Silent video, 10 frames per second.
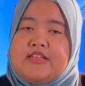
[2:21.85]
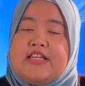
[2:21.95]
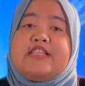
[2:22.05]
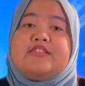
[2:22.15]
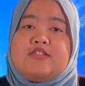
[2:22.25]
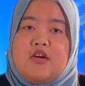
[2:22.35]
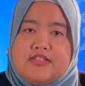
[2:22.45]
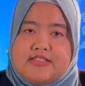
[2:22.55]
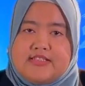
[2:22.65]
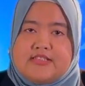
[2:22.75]
In
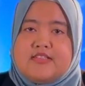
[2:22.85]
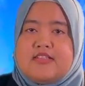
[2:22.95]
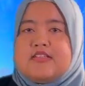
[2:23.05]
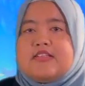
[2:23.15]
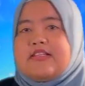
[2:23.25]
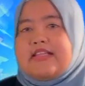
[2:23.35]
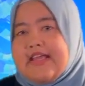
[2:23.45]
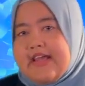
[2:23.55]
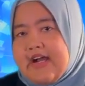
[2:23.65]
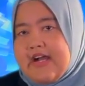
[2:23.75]
total,
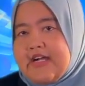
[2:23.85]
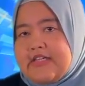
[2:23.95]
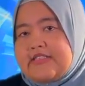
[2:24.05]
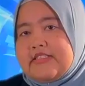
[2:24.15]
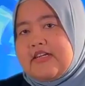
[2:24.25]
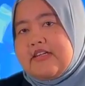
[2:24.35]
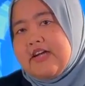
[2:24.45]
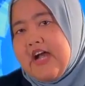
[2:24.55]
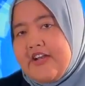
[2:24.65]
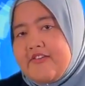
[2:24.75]
there are
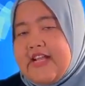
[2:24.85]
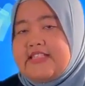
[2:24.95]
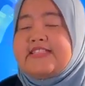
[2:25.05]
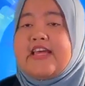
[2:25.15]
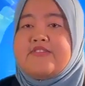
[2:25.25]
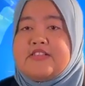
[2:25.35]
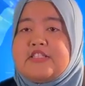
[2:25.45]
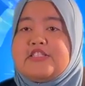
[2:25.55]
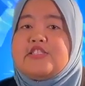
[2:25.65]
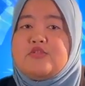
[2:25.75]
170
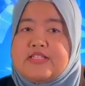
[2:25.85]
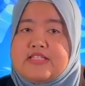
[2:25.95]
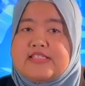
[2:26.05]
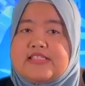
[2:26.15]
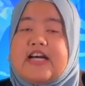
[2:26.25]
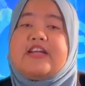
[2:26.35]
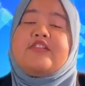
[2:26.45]
students are